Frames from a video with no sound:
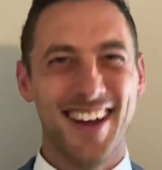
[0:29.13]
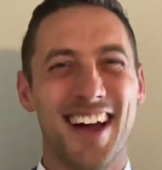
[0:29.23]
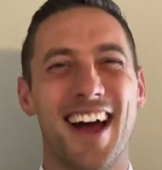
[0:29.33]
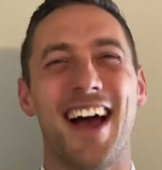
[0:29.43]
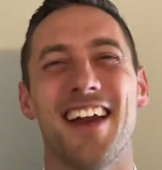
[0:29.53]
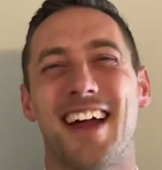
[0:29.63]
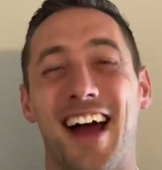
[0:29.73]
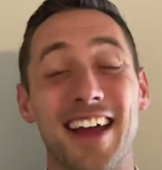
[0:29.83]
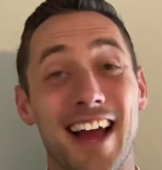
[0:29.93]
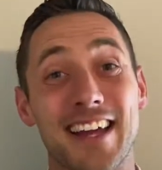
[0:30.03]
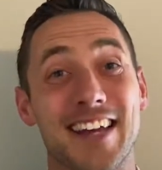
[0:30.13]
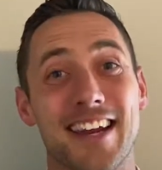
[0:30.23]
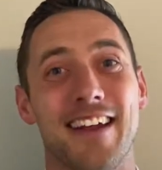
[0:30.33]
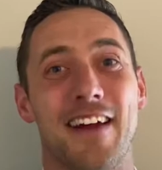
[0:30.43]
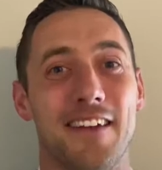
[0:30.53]
I get
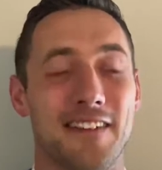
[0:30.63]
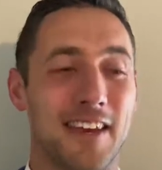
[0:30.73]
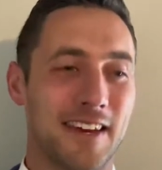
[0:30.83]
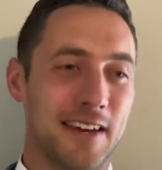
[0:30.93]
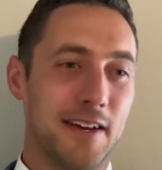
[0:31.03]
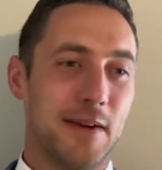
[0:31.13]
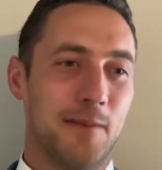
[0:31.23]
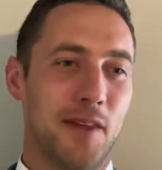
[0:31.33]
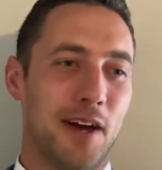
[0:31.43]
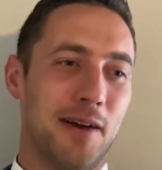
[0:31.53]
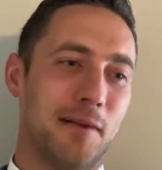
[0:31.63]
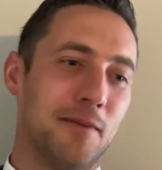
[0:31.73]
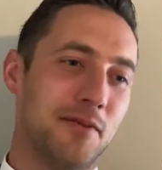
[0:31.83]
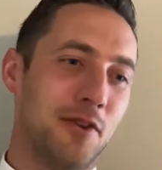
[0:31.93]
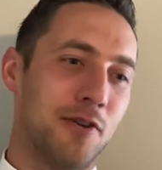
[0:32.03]
it. I think,
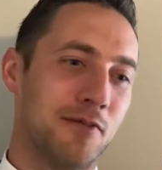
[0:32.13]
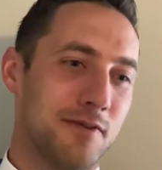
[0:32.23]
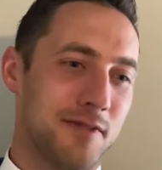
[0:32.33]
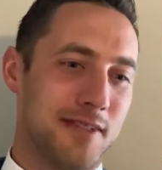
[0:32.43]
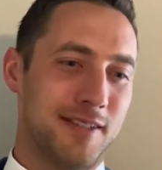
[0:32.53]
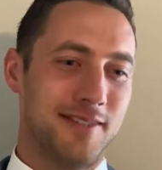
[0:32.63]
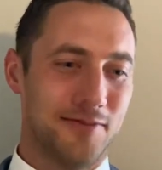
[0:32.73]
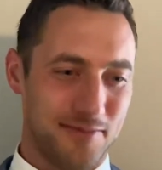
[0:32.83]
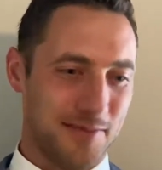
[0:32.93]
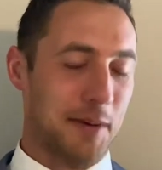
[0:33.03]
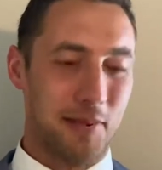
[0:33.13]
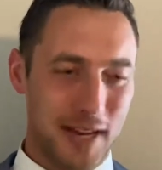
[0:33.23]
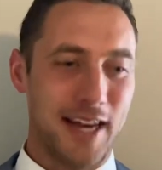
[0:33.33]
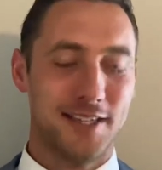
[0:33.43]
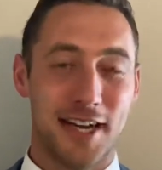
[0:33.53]
like
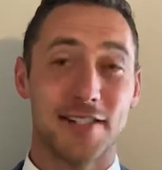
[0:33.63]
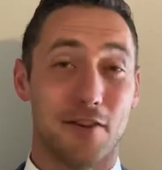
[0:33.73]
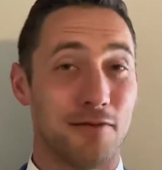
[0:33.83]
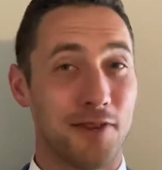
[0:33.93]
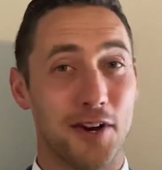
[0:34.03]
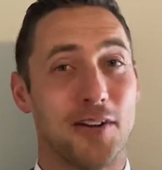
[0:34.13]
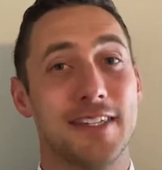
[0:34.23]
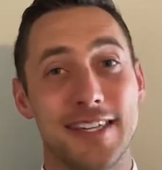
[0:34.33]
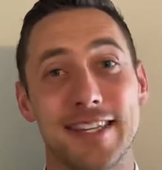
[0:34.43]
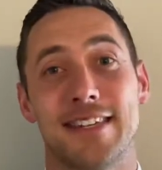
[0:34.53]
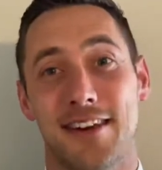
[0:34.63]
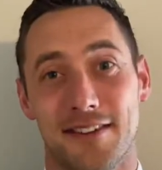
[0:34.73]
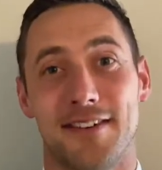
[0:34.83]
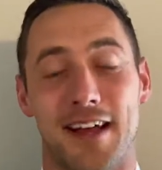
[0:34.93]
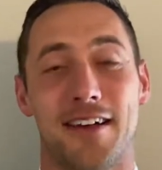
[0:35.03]
PHAs are very detailed
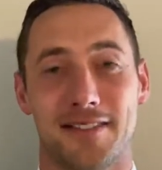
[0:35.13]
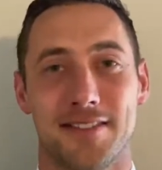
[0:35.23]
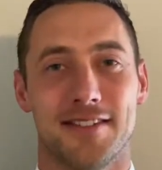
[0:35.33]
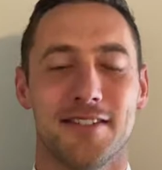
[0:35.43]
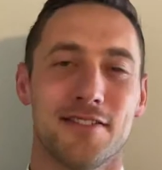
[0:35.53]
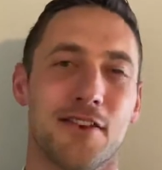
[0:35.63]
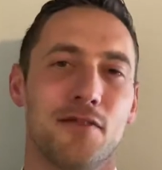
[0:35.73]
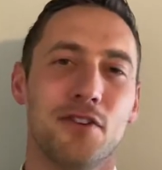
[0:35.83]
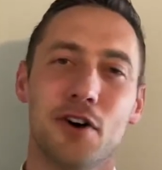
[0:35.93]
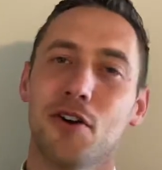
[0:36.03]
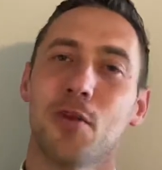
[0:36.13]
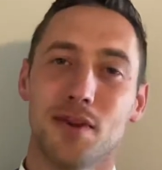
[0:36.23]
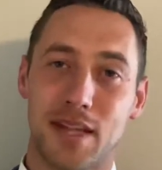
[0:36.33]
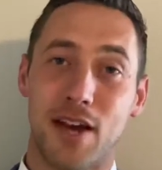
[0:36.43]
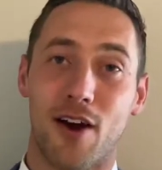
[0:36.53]
analysis. And so if you don't know what
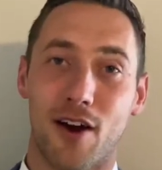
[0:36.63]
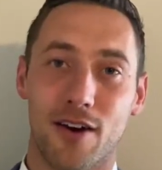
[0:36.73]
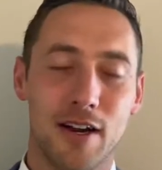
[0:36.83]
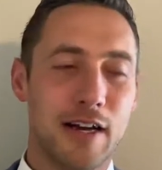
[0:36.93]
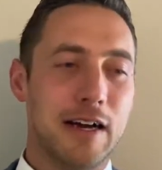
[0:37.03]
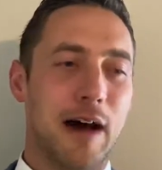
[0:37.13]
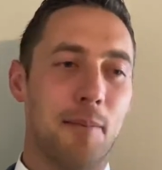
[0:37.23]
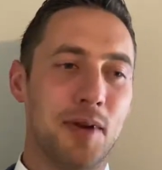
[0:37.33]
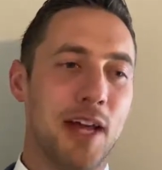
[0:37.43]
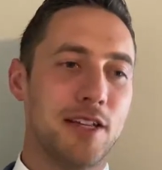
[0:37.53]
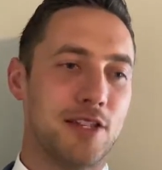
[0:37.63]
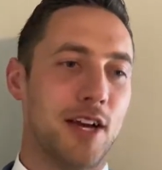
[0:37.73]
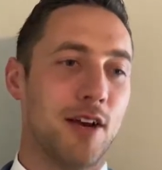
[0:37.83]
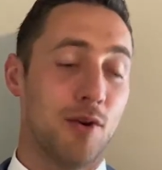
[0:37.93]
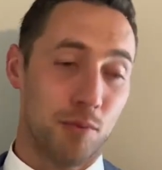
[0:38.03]
they are, a
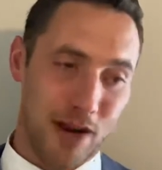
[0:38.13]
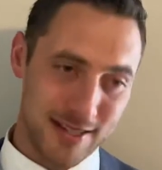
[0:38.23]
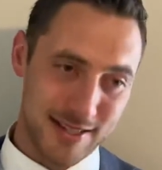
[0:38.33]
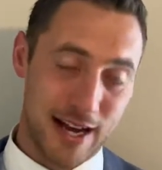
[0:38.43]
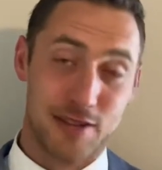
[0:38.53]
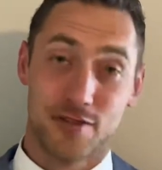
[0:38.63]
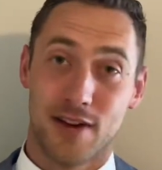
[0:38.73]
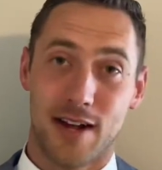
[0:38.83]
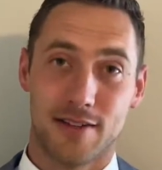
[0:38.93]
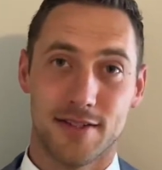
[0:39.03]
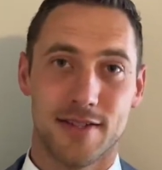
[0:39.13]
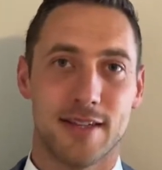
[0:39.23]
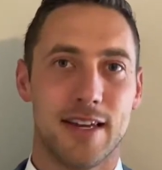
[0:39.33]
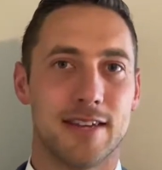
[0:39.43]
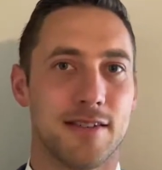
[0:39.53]
PHA, or process hazard analysis,
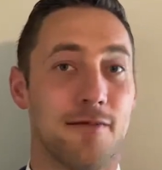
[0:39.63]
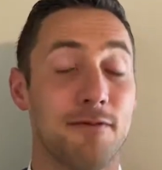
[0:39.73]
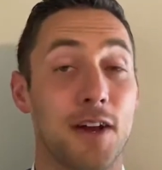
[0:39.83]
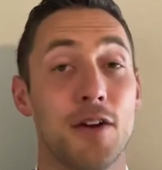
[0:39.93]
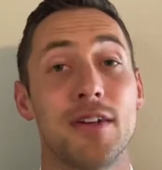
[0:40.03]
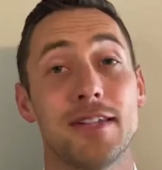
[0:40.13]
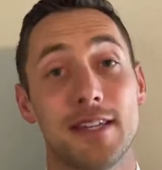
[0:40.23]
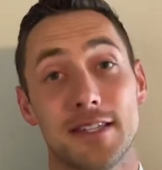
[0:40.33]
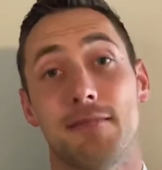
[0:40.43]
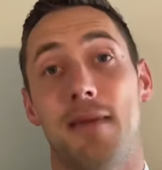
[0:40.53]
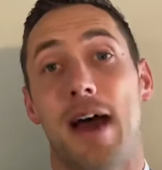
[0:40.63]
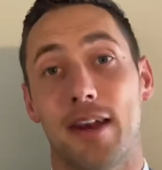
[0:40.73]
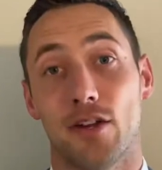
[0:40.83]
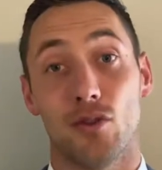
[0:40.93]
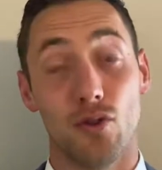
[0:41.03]
is a very
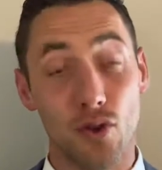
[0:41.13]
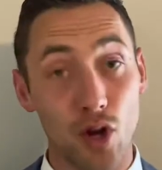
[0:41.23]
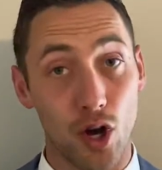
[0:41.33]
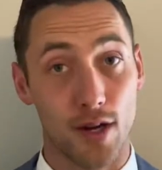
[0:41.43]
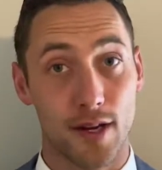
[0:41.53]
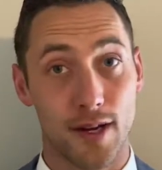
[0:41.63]
systematic look